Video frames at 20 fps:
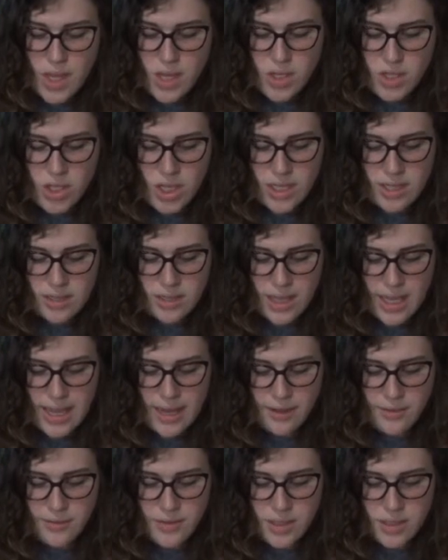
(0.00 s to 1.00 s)
Jen
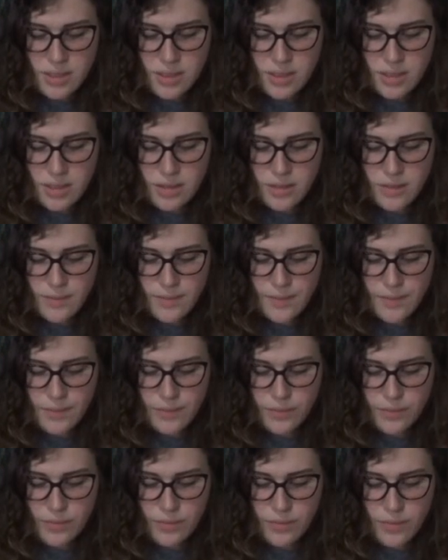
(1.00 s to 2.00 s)
laughed.
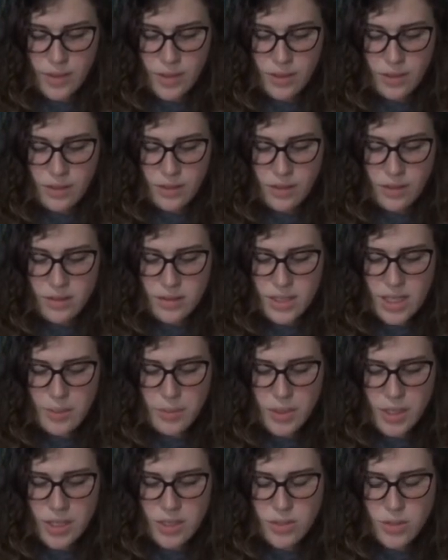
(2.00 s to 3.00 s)
Stop
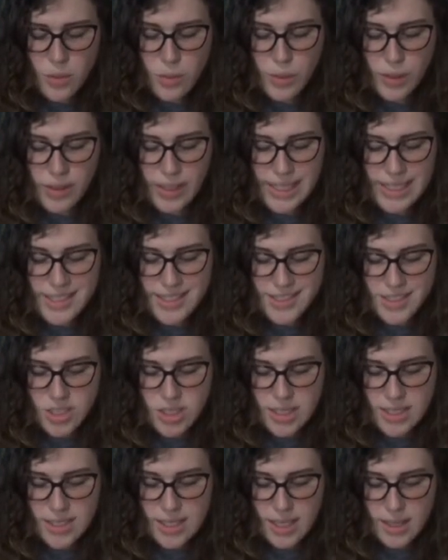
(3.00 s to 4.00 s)
looking so worried,
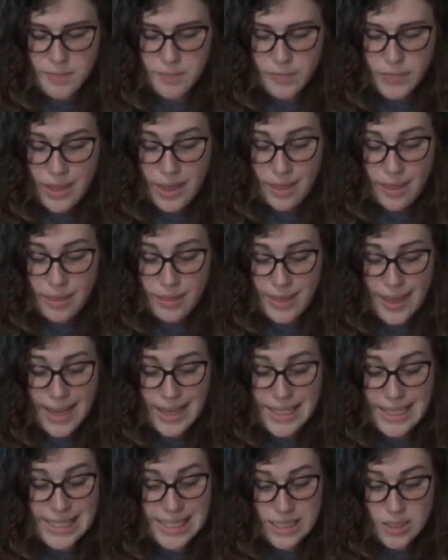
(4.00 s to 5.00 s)
she said.
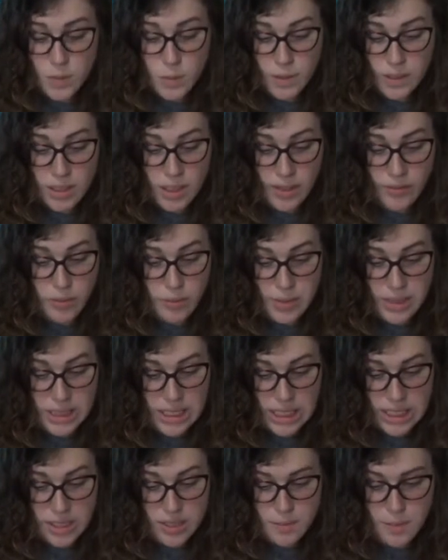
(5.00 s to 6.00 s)
That is what the government
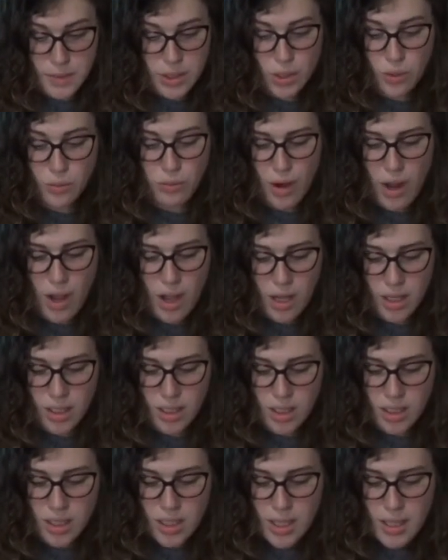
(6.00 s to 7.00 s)
thinks, but they're wrong.
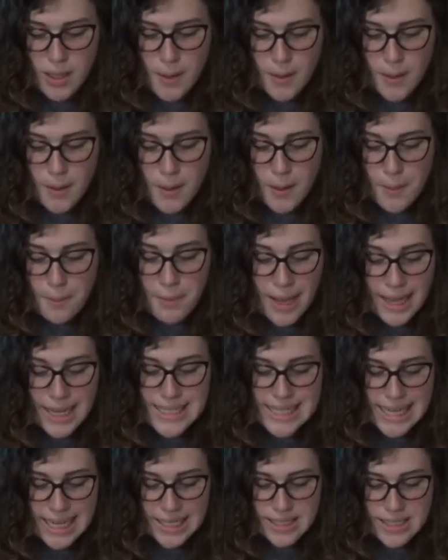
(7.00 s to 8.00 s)
My
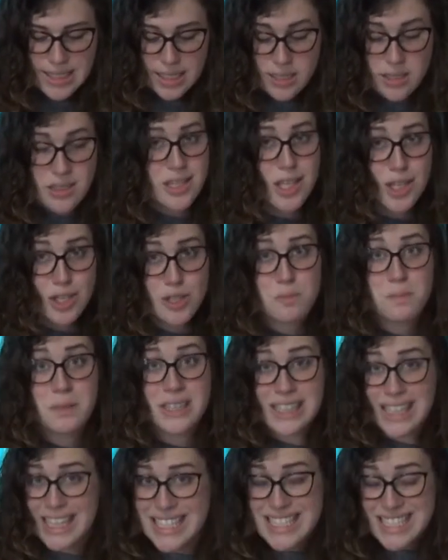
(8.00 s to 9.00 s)
dad says there's
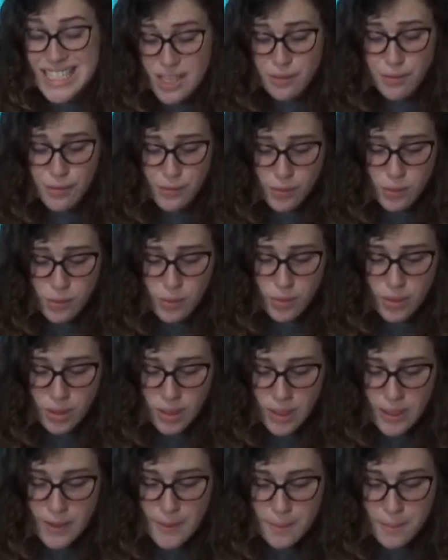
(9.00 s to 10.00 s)
plenty of food,
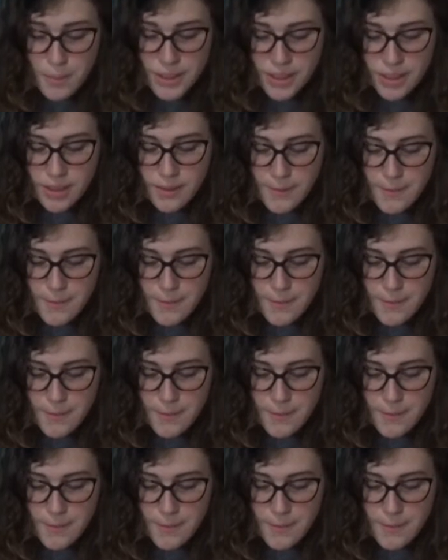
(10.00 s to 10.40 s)
but